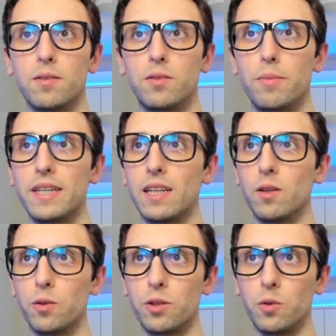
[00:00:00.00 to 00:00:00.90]
to make it
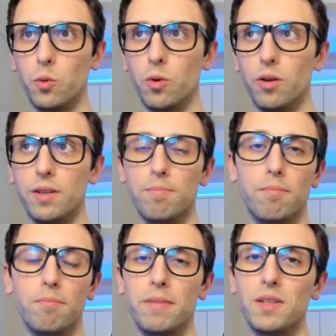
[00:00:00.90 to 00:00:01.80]
look cool.
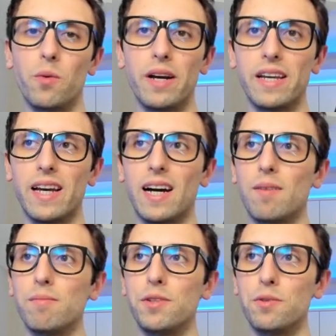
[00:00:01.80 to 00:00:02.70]
And by the way,
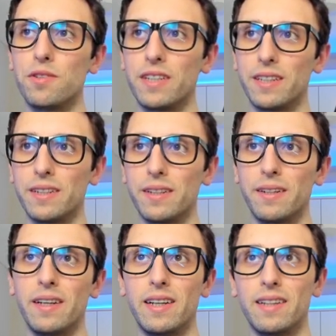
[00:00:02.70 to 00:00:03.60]
I'm using
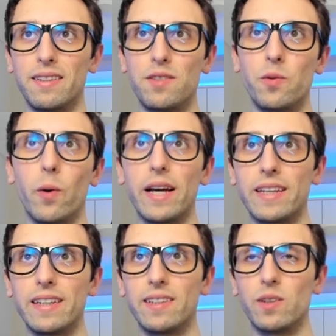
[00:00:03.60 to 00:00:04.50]
this UI
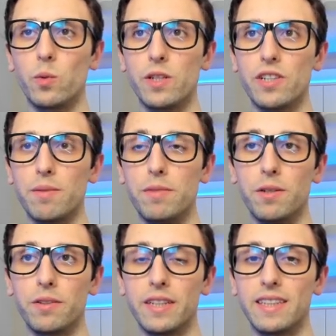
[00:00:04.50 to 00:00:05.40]
kit, which I
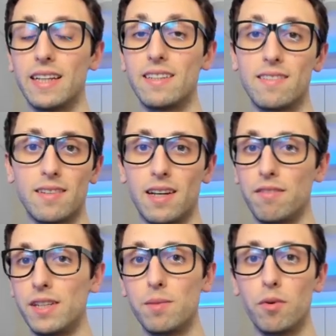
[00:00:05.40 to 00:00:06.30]
built, and that is
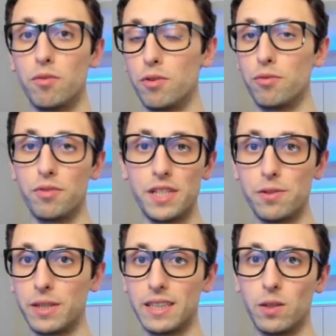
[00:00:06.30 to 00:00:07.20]
available for free.
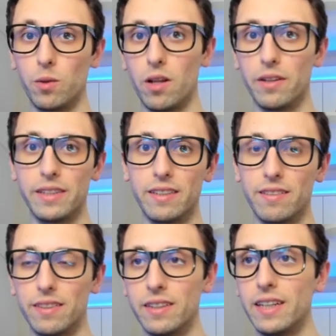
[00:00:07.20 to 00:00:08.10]
You can download
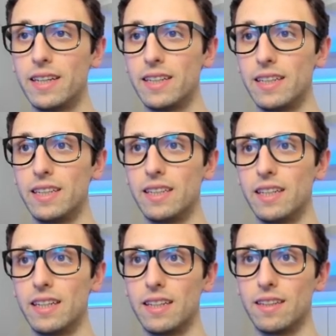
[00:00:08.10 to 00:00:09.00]
it
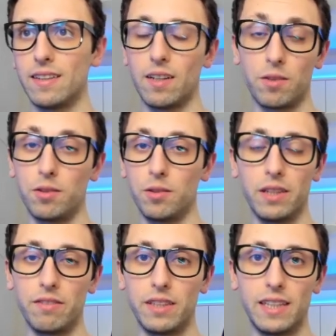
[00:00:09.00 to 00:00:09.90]
I'm going to
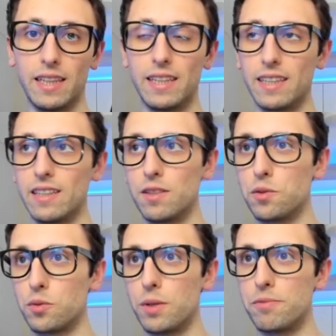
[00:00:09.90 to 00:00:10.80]
leave it in a link in the
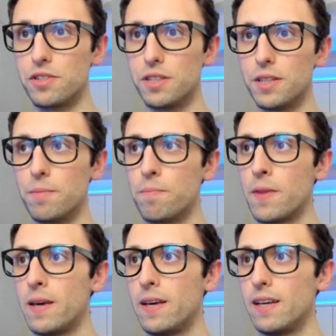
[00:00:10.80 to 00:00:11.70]
description as
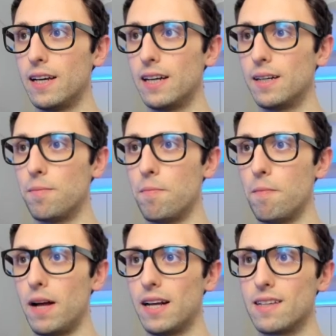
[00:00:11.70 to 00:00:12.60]

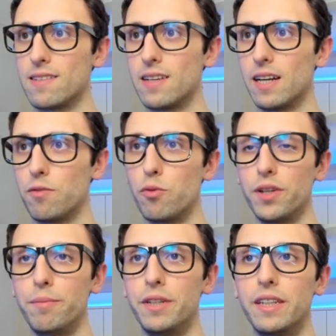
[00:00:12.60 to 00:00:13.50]
a
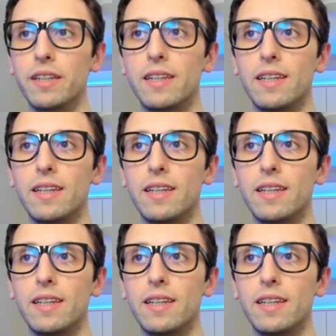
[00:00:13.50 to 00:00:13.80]
freebie.